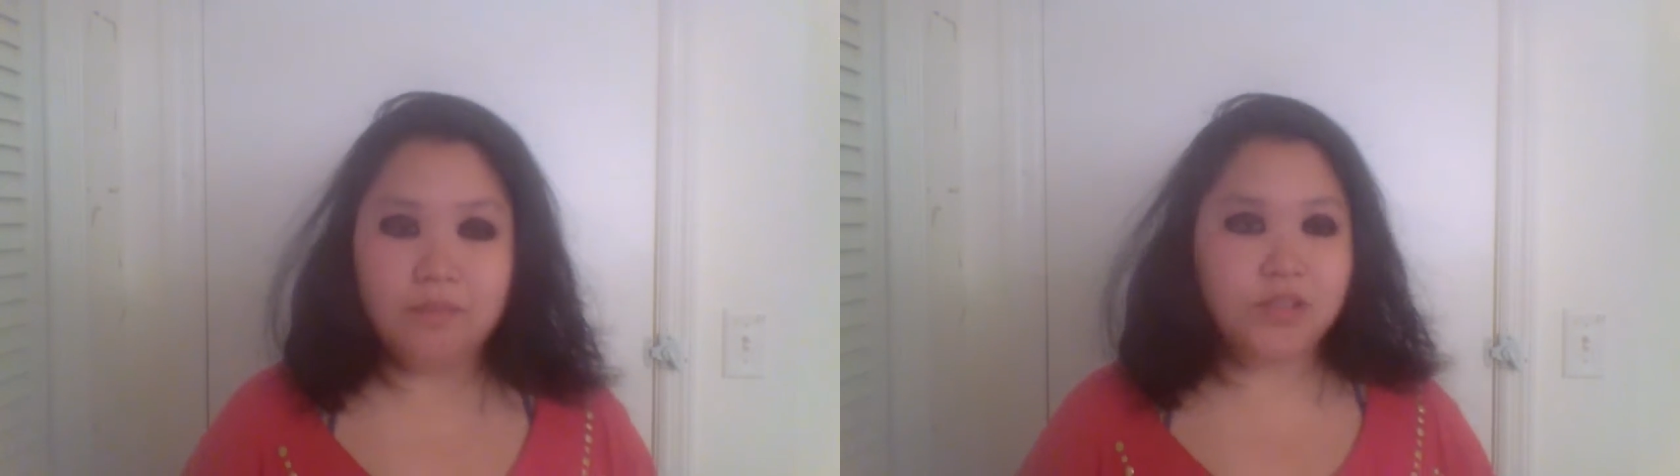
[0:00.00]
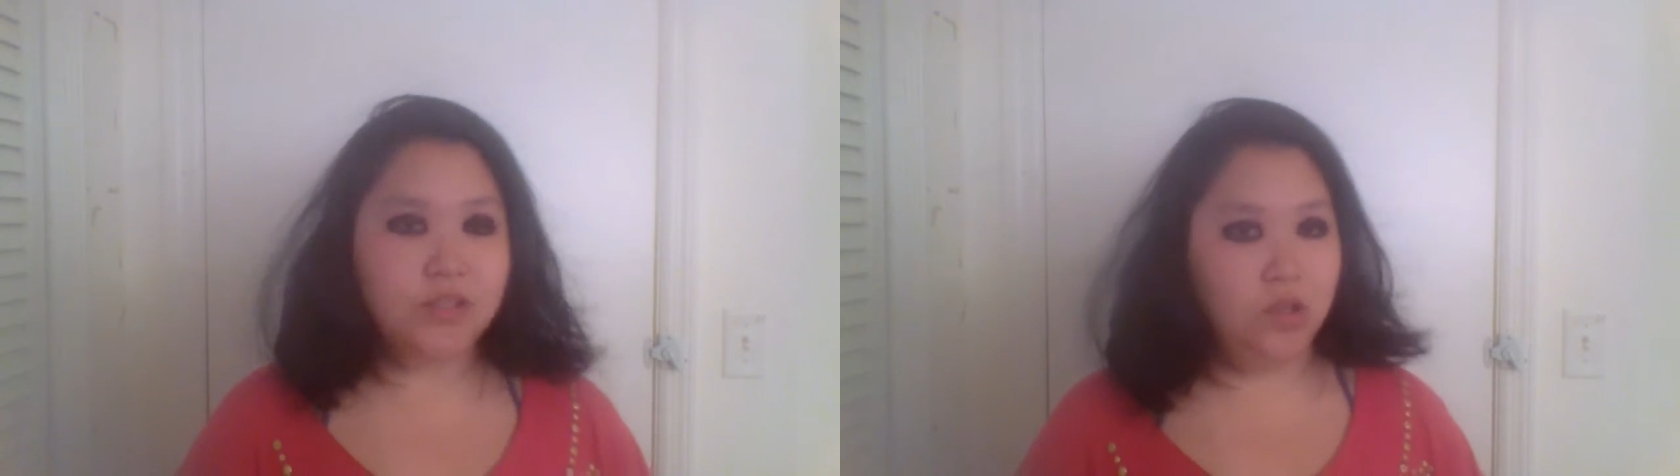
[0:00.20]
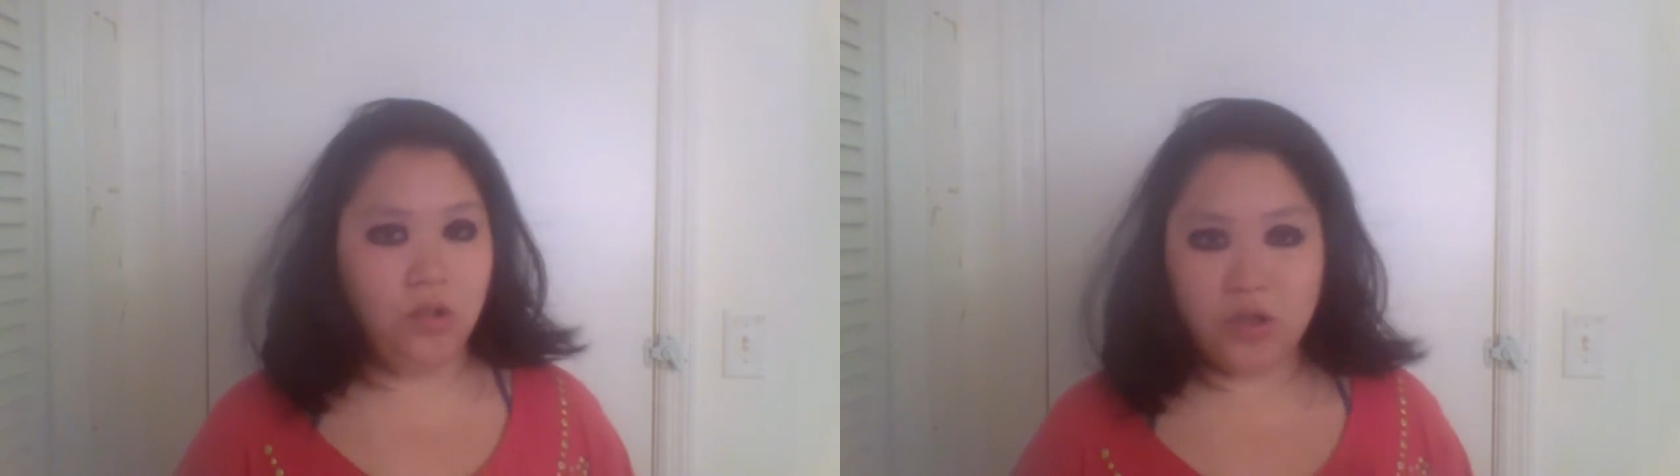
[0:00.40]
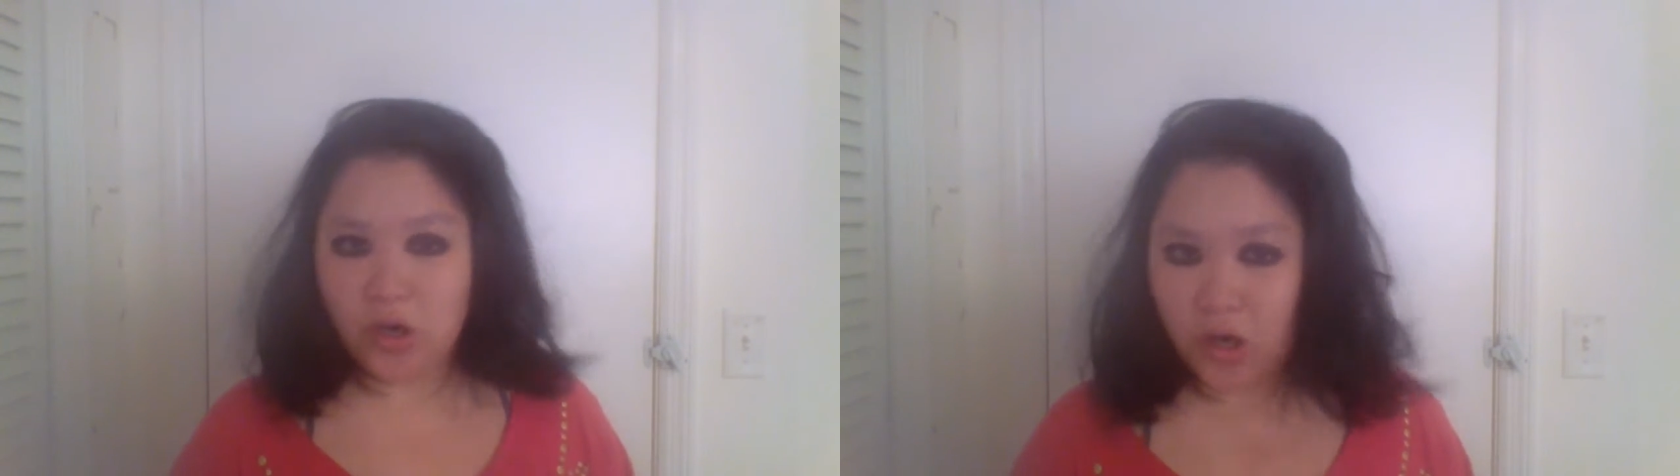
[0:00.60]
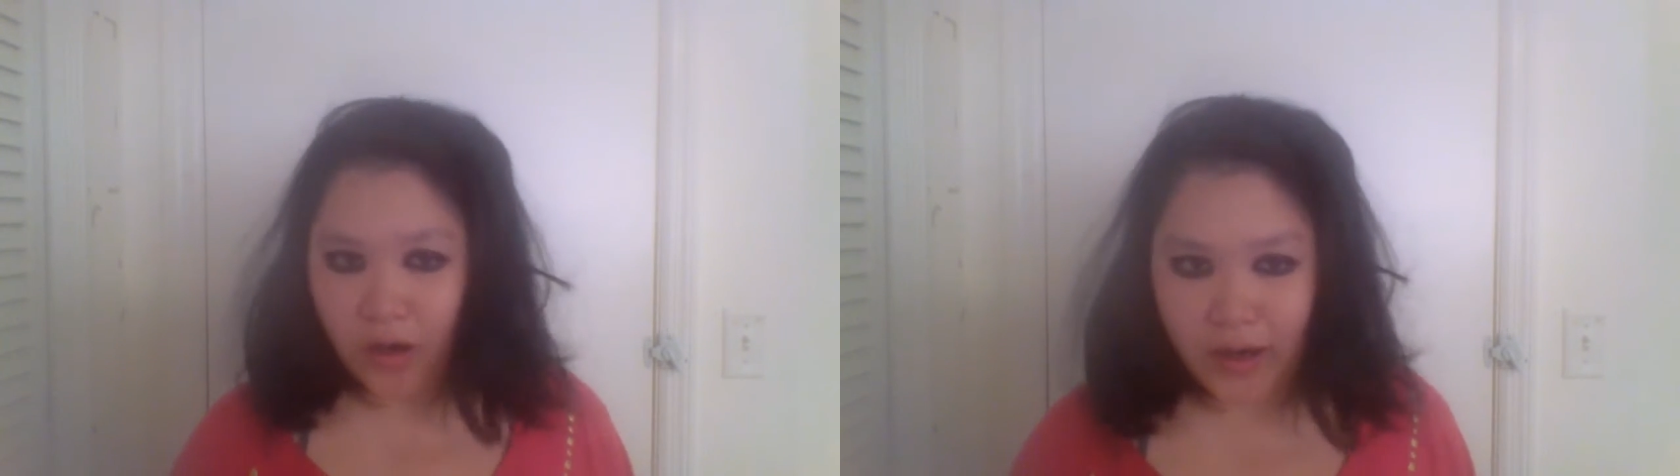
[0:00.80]
still
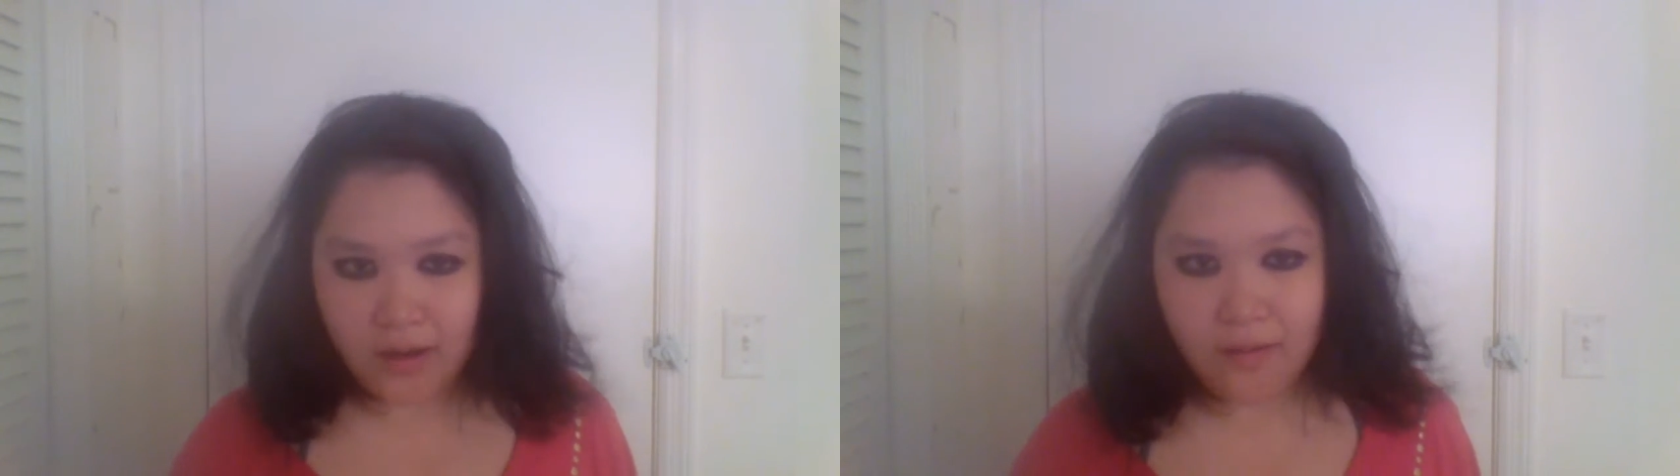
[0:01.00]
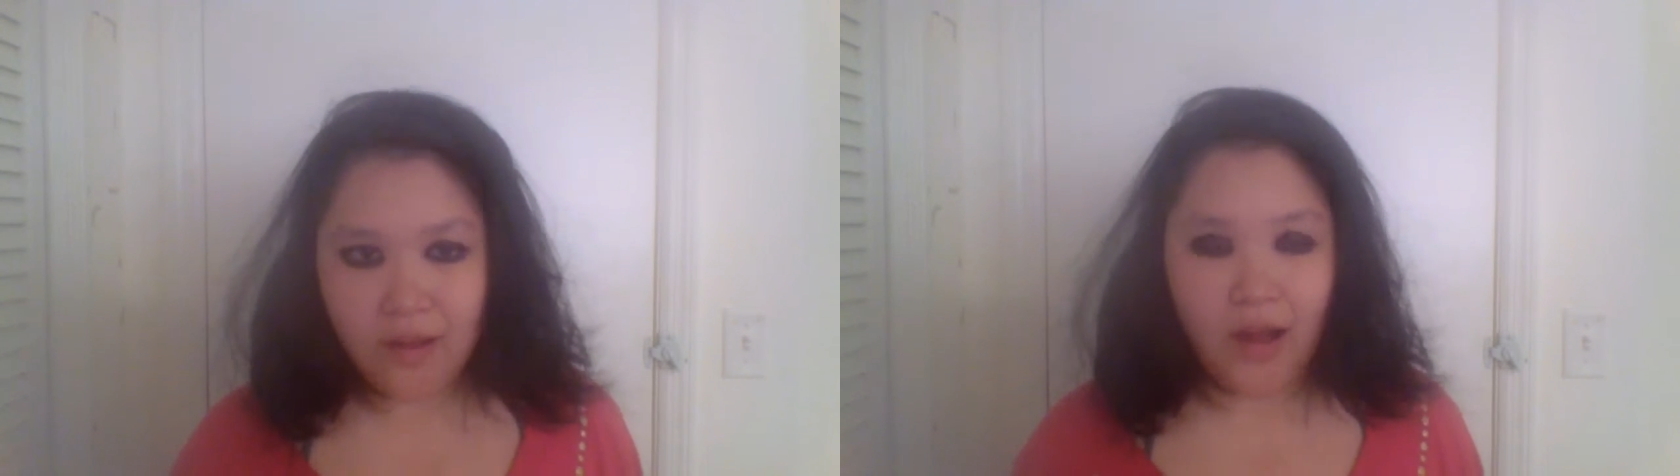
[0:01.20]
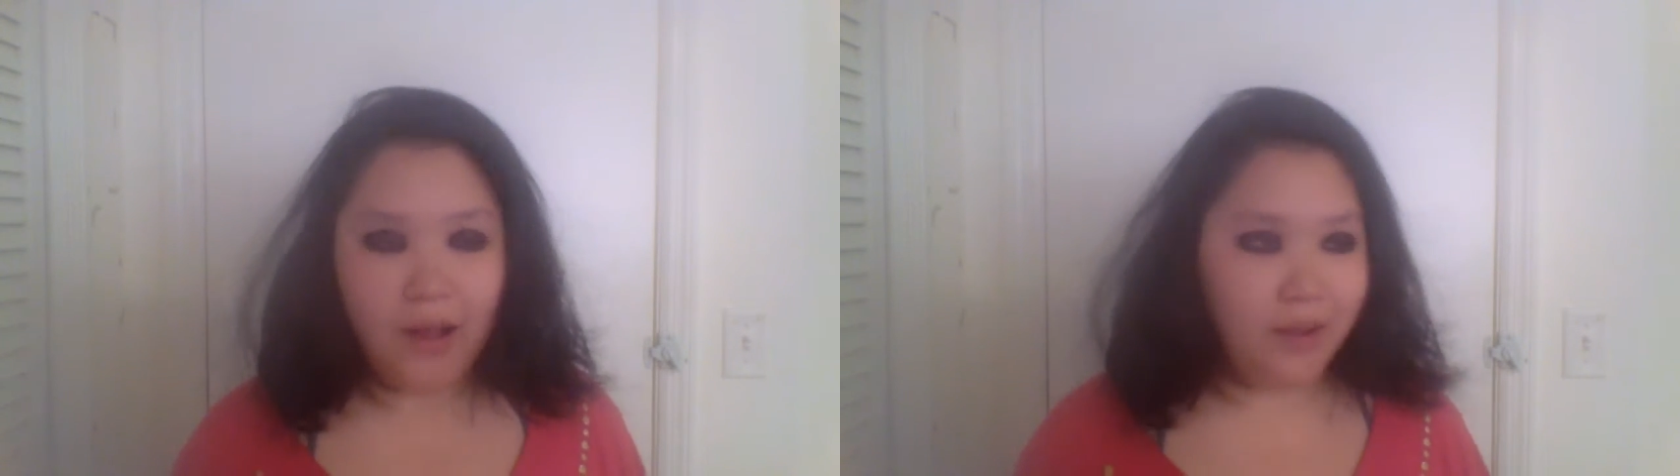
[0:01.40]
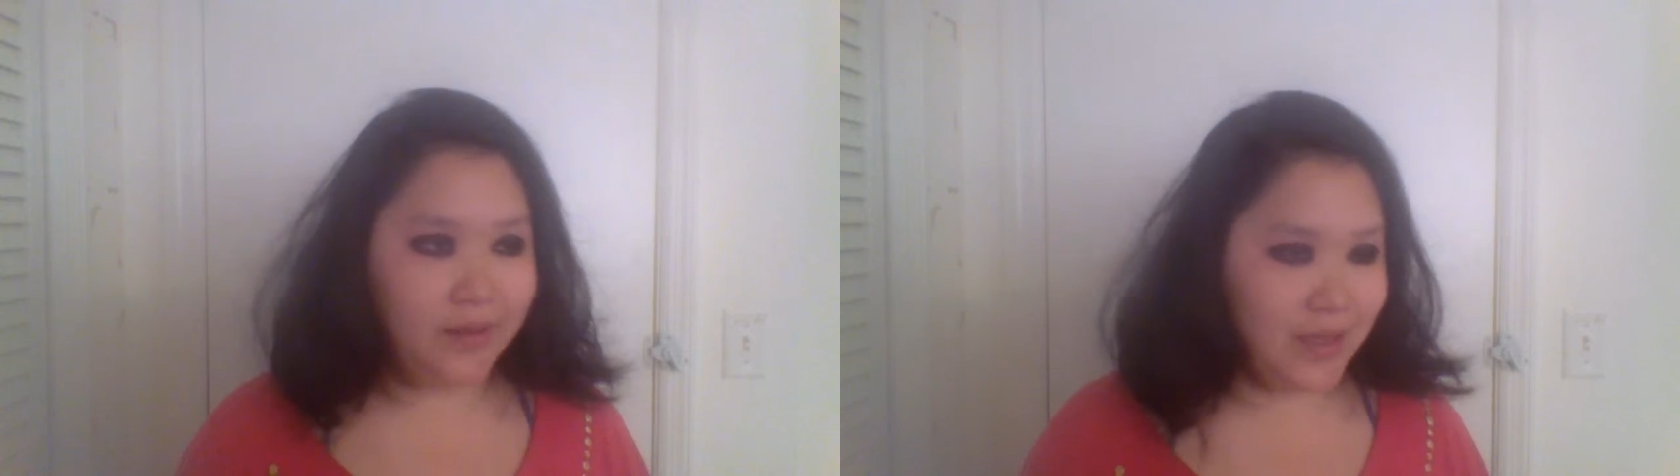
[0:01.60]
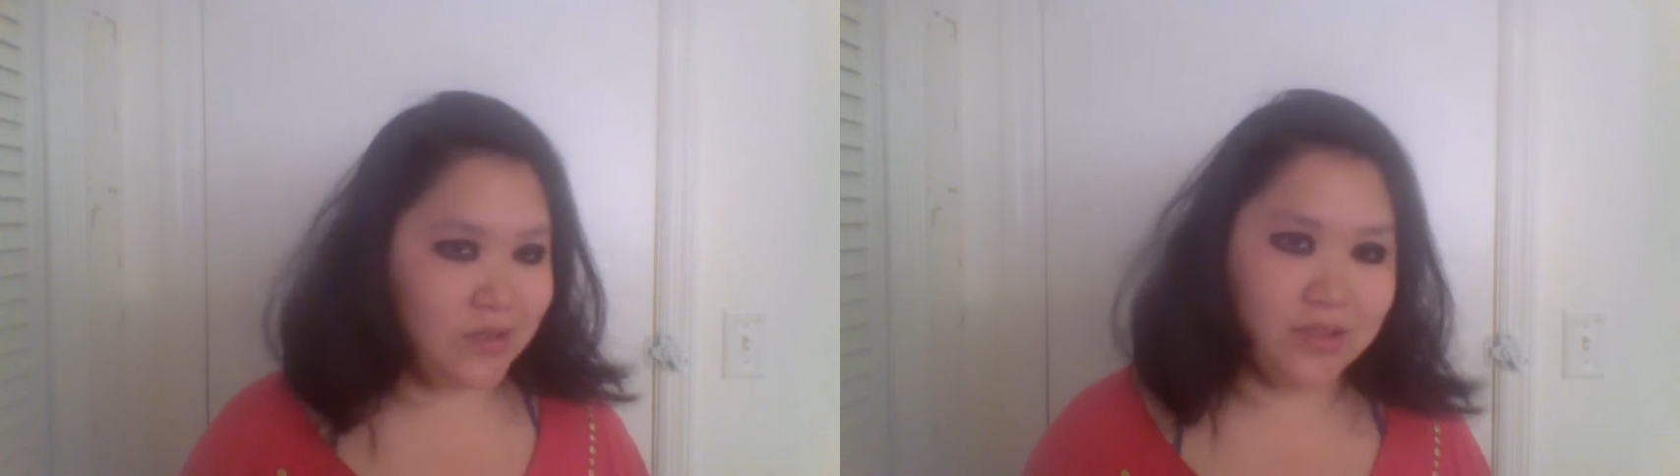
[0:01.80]
occurring
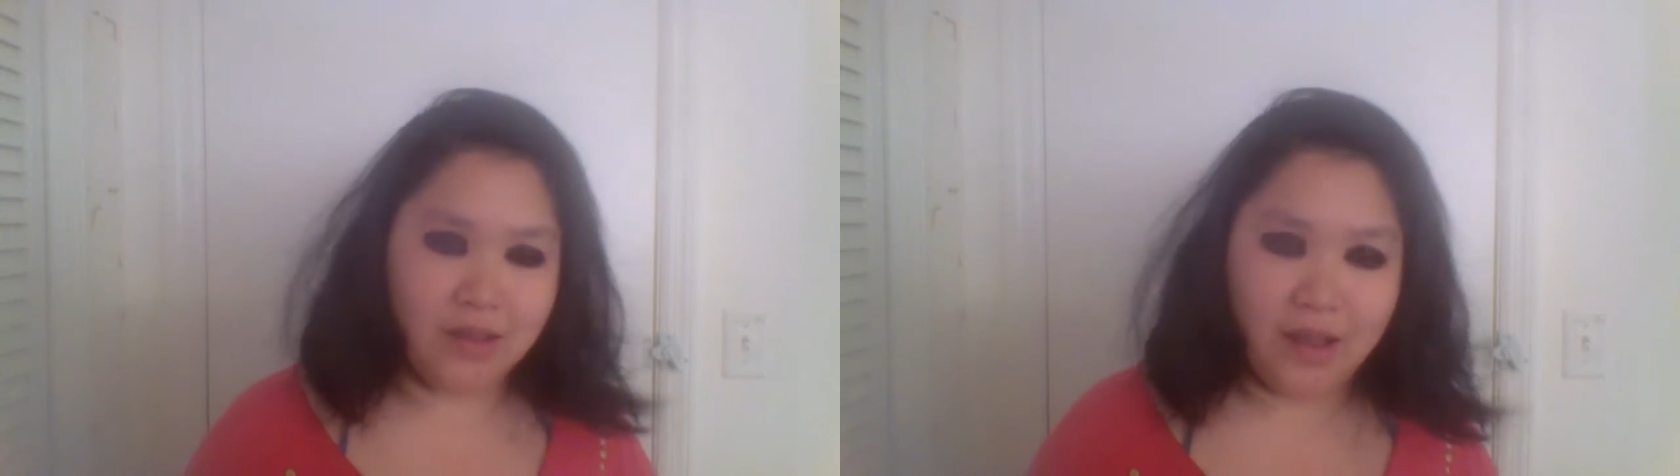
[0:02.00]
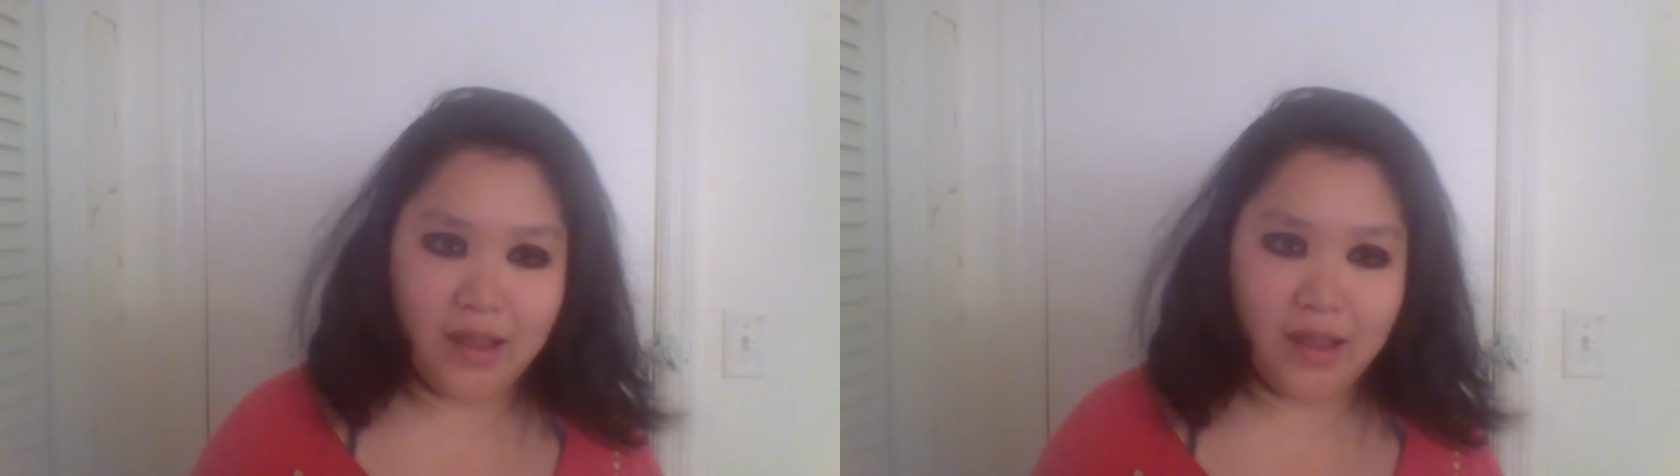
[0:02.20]
against,